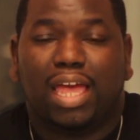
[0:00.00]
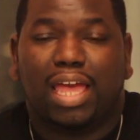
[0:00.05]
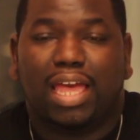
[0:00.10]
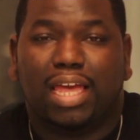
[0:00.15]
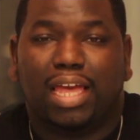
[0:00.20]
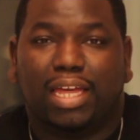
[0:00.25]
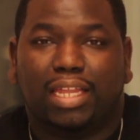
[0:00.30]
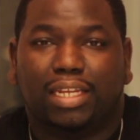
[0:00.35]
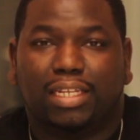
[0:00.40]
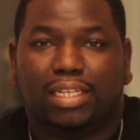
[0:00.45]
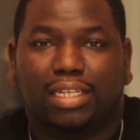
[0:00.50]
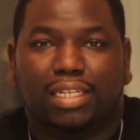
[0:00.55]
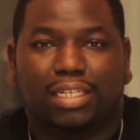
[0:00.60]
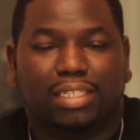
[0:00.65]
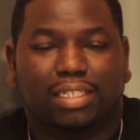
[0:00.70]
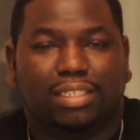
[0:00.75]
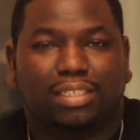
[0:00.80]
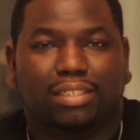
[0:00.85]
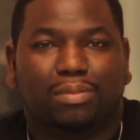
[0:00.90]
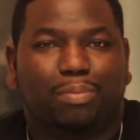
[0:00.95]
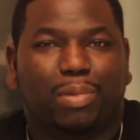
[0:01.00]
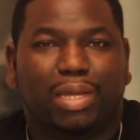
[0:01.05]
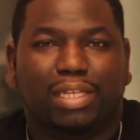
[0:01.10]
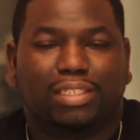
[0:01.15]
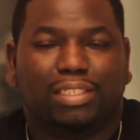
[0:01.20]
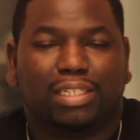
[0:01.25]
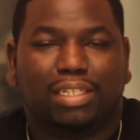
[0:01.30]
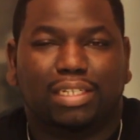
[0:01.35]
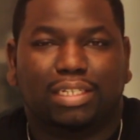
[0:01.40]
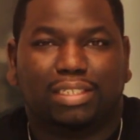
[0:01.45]
And it's
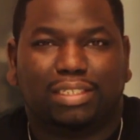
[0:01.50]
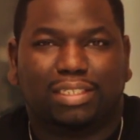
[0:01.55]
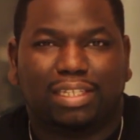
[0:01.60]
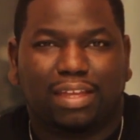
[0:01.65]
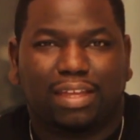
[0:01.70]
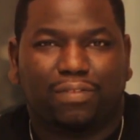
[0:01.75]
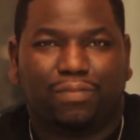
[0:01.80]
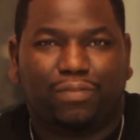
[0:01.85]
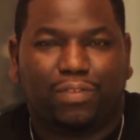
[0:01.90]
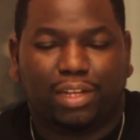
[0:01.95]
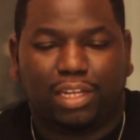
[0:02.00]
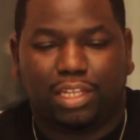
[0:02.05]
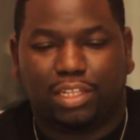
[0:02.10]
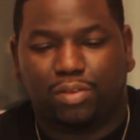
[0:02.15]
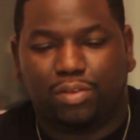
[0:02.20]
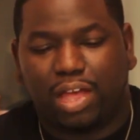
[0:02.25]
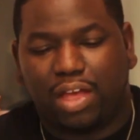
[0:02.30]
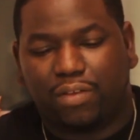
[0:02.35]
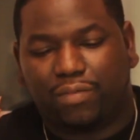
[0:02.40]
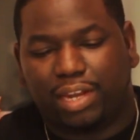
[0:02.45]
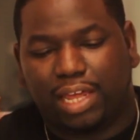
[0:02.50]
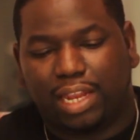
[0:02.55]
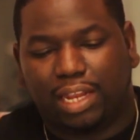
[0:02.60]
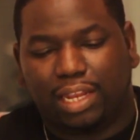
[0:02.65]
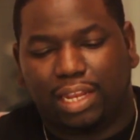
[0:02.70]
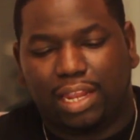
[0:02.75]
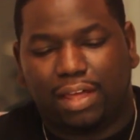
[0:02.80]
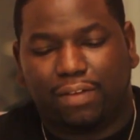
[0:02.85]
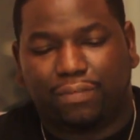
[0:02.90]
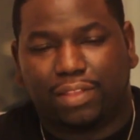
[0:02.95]
basically the same feeling. You having
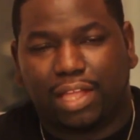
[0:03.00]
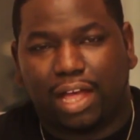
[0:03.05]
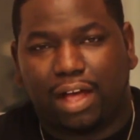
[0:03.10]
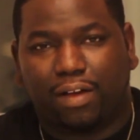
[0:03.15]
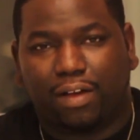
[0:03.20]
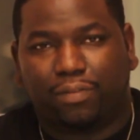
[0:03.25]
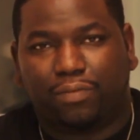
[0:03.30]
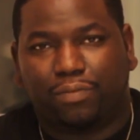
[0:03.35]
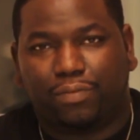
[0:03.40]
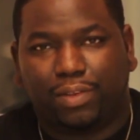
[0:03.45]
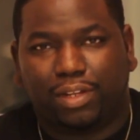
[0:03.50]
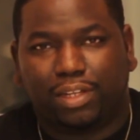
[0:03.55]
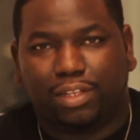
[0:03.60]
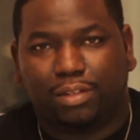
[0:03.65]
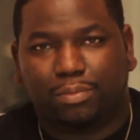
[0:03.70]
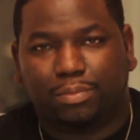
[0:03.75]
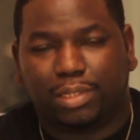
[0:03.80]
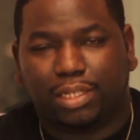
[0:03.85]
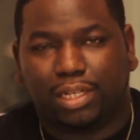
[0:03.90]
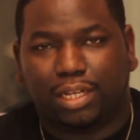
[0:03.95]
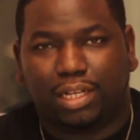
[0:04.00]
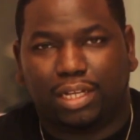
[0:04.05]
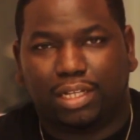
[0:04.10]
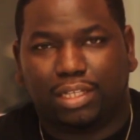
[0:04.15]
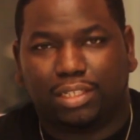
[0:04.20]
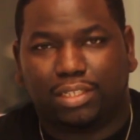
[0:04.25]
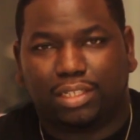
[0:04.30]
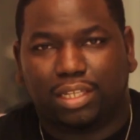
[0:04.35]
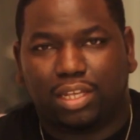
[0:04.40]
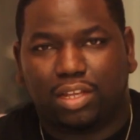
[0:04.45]
that left out feeling
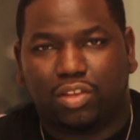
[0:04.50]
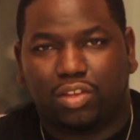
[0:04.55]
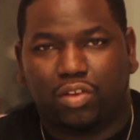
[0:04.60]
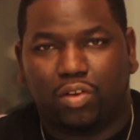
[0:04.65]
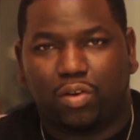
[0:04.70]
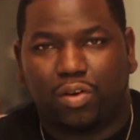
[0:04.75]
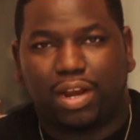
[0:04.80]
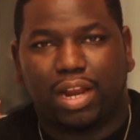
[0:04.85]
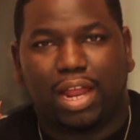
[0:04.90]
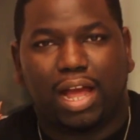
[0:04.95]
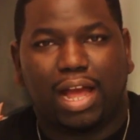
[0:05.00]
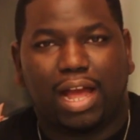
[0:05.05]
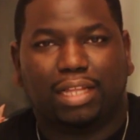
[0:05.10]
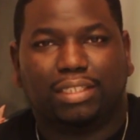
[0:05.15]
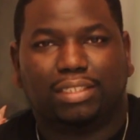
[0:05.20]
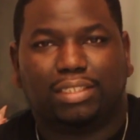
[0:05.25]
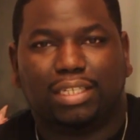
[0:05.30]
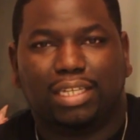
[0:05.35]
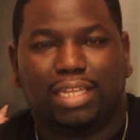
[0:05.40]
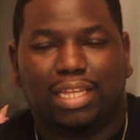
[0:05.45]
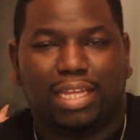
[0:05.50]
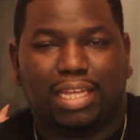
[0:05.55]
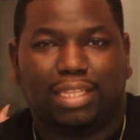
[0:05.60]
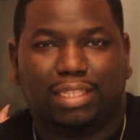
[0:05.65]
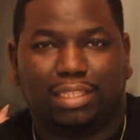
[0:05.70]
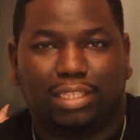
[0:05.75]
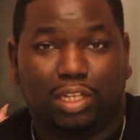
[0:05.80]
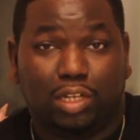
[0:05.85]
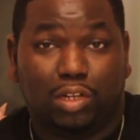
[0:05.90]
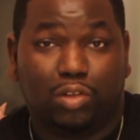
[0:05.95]
because you're not
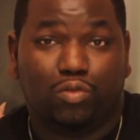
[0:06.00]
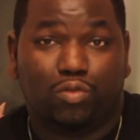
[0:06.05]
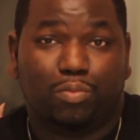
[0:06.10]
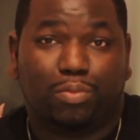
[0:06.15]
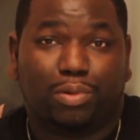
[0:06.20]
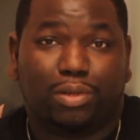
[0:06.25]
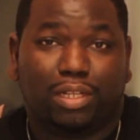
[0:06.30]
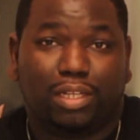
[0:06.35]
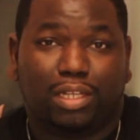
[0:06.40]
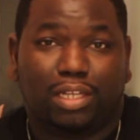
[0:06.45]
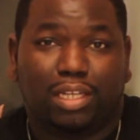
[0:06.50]
in the loop.